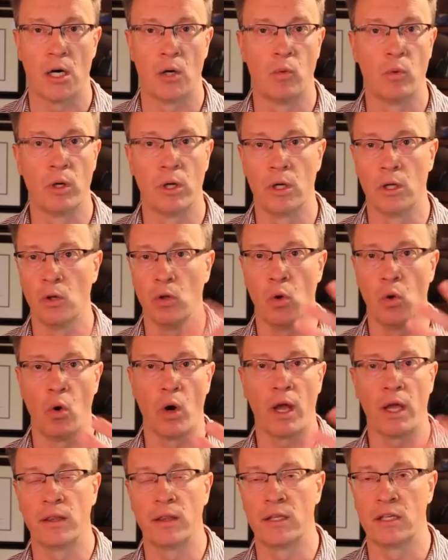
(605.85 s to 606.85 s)
We
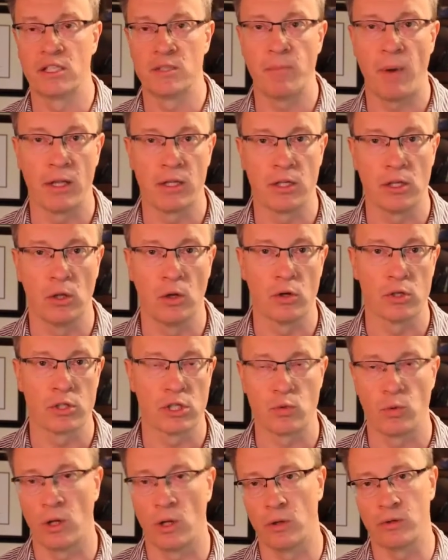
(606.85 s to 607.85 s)
look at the
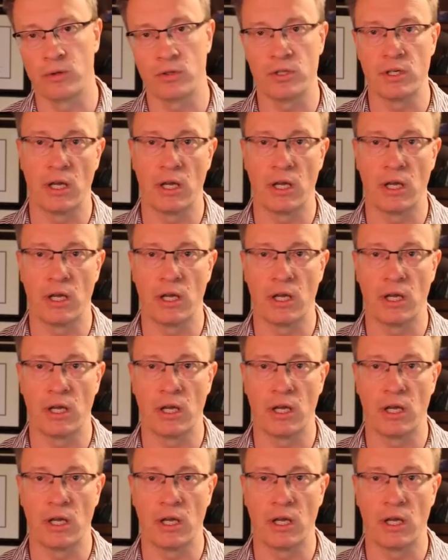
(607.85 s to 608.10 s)
spondylosis, well,